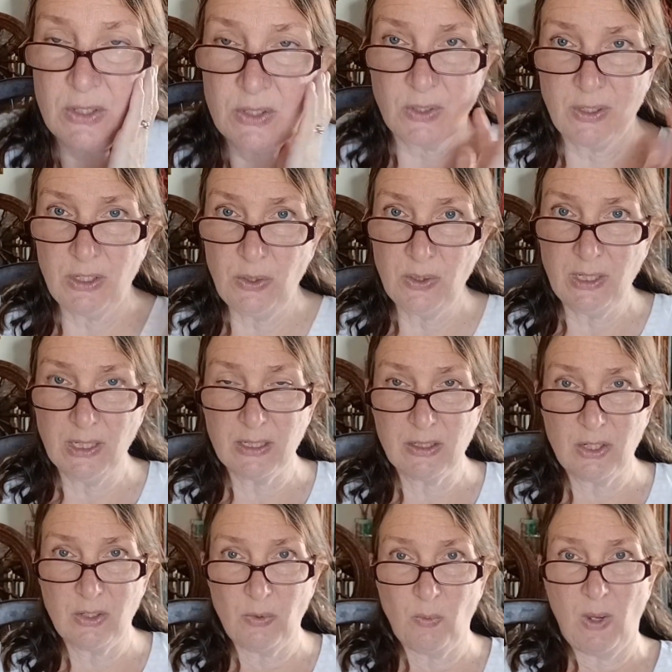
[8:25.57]
So then you
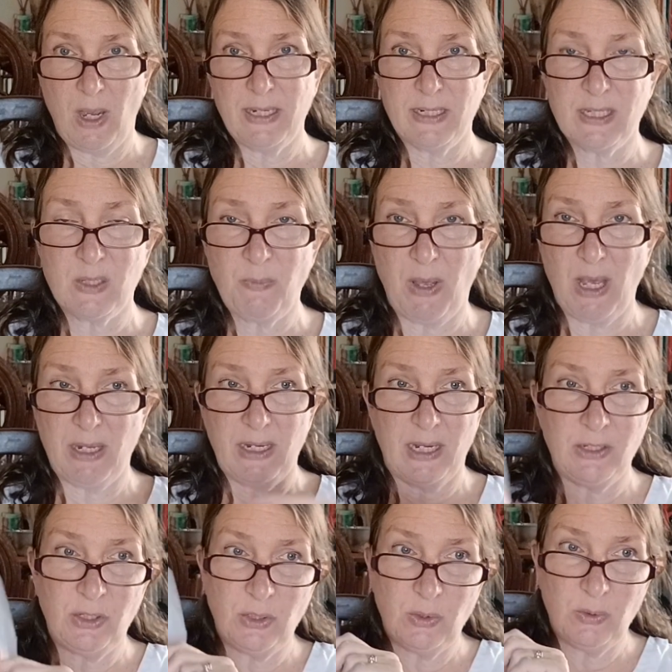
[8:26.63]
get to the widest spot
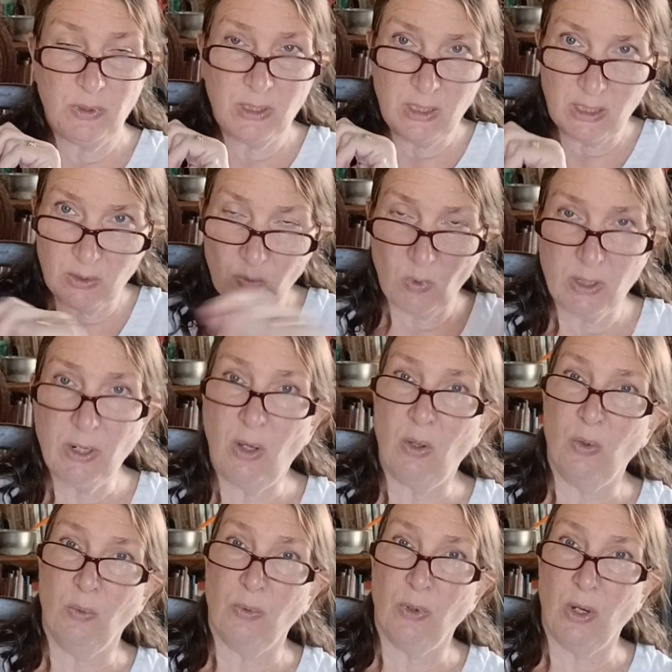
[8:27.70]
and you knit one
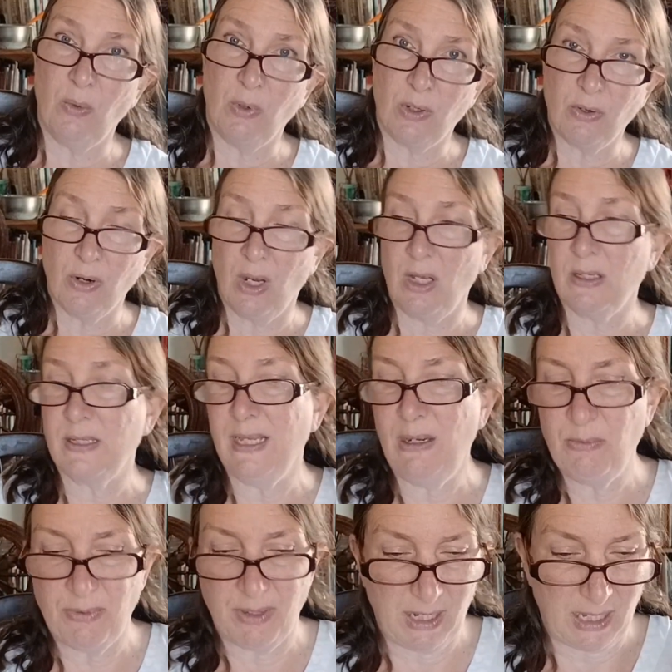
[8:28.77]
whole row across.
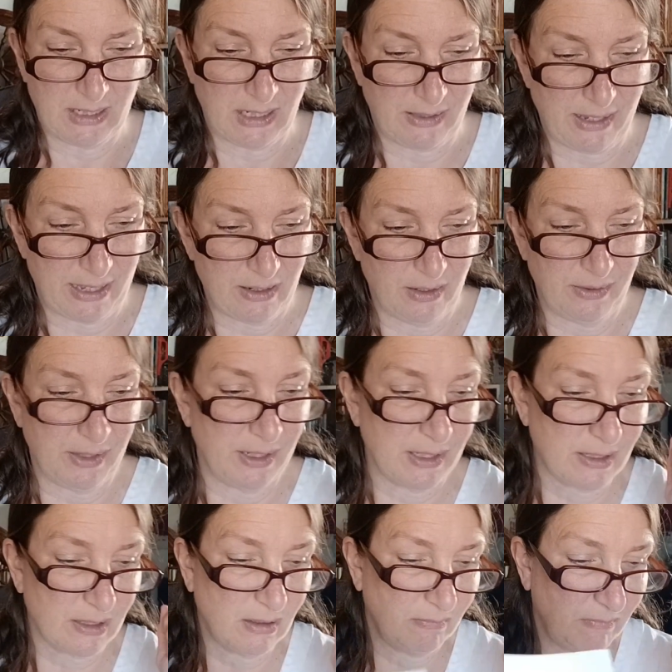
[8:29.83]
I don't think I did that on
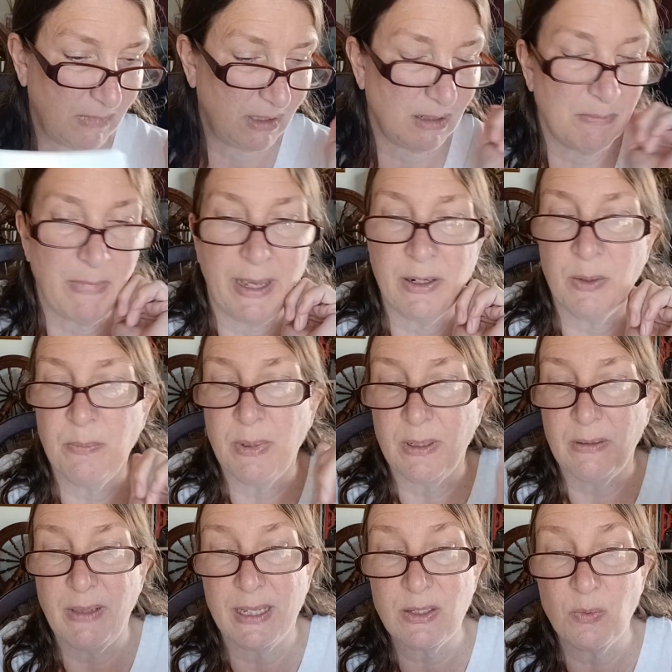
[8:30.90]
this, it didn't matter,
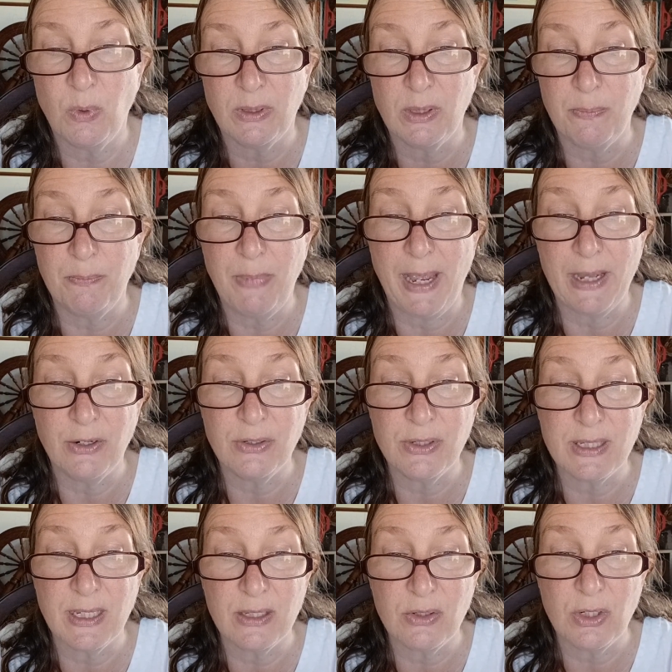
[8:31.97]
but that's what the
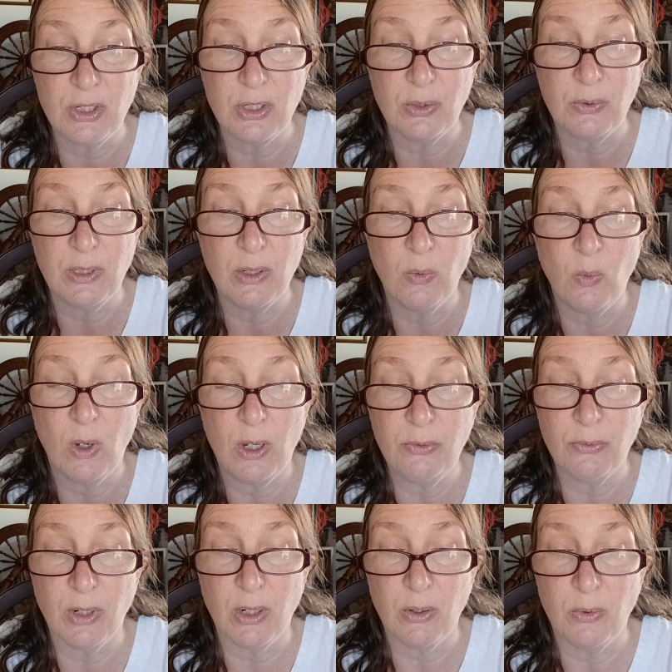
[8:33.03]
pattern says to do. Knit
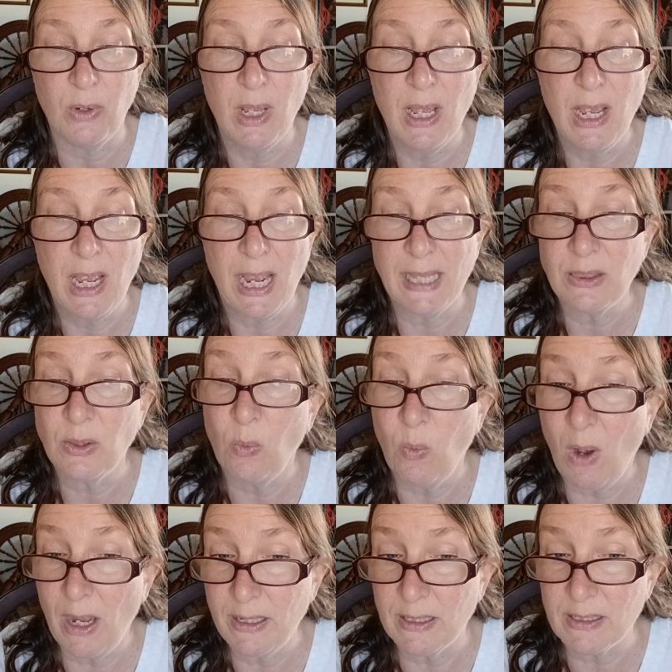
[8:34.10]
one row at the
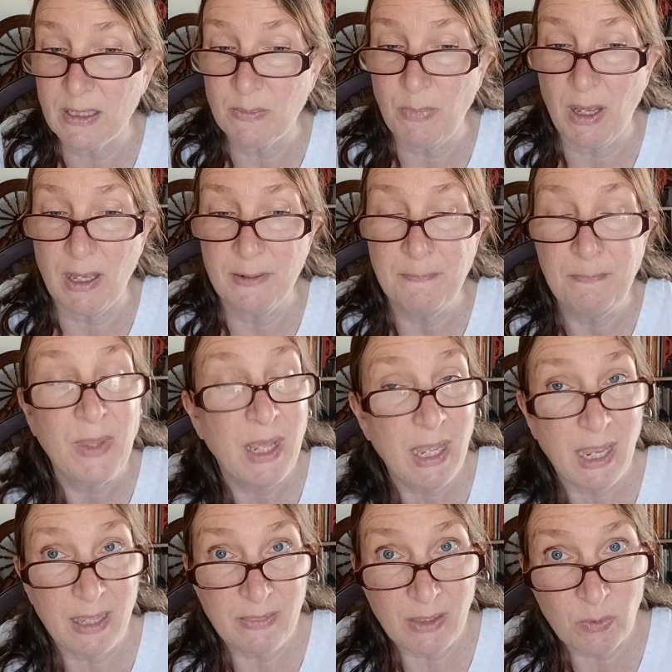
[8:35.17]
widest spot.
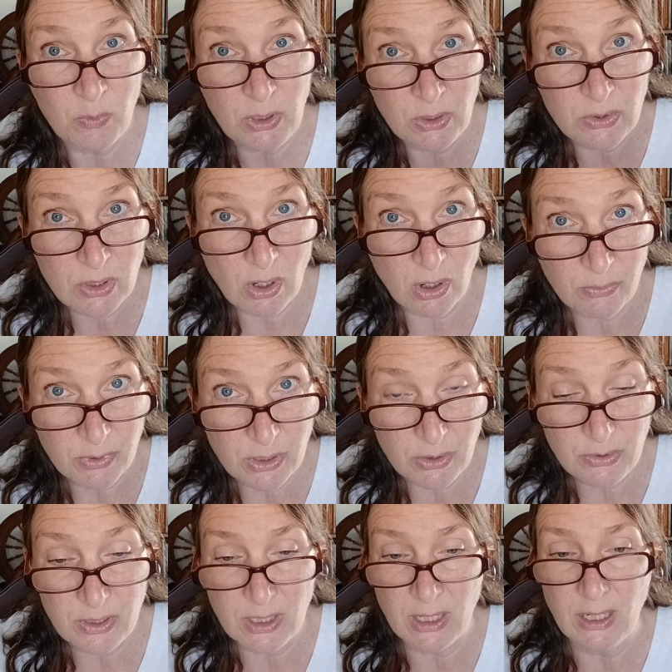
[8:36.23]
And then when you start
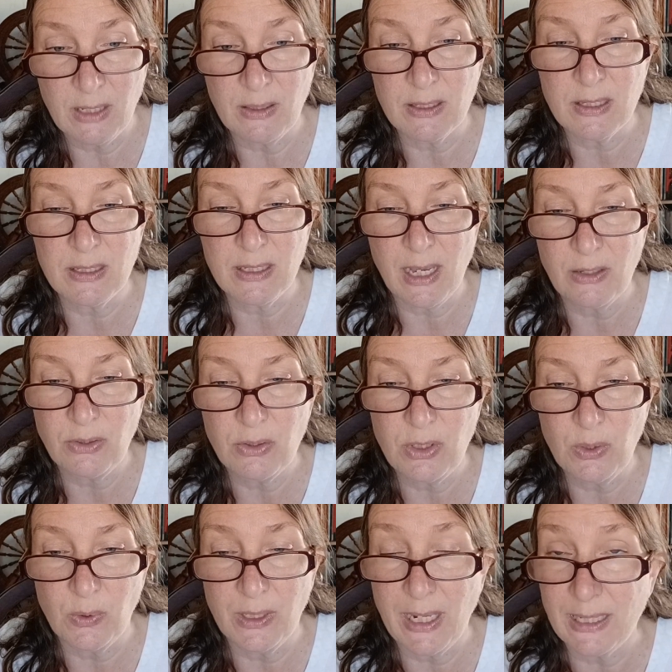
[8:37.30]
reducing, this is how you
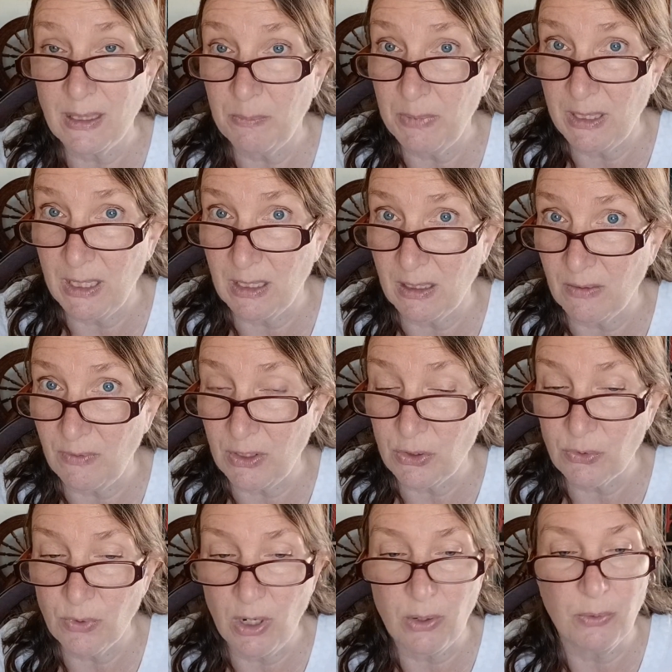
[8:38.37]
do it at the beginning of
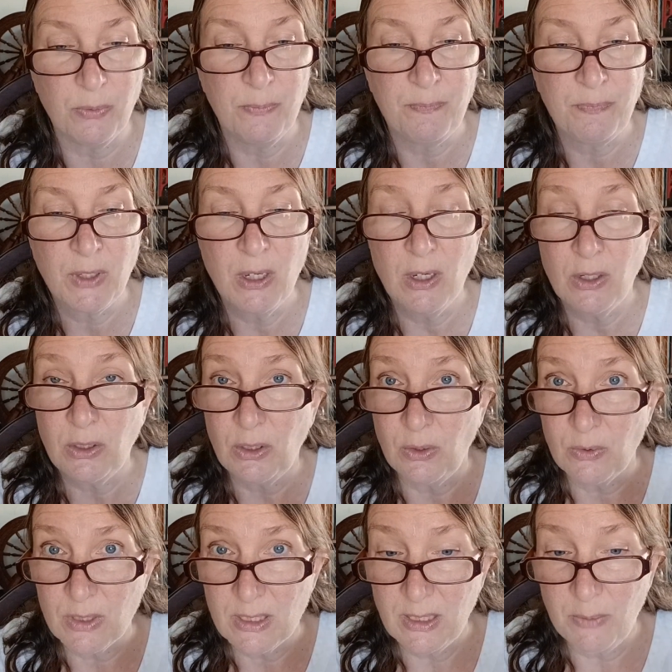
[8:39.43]
each row.
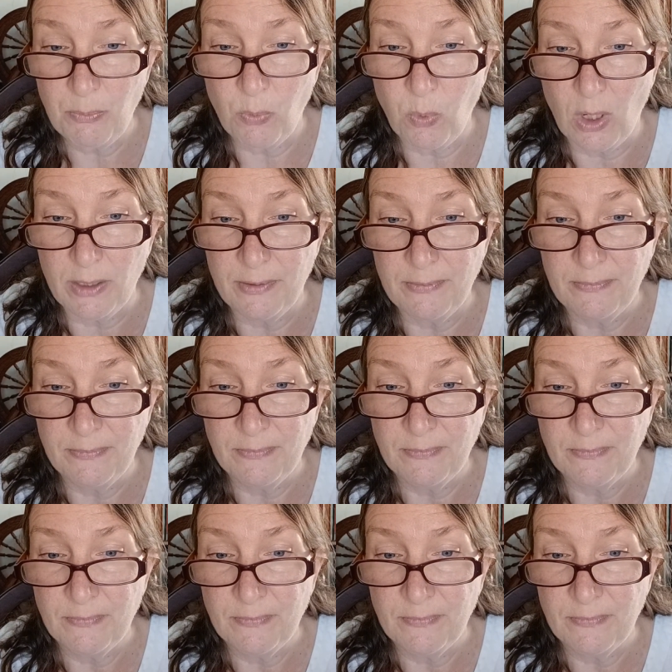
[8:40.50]
You slip one,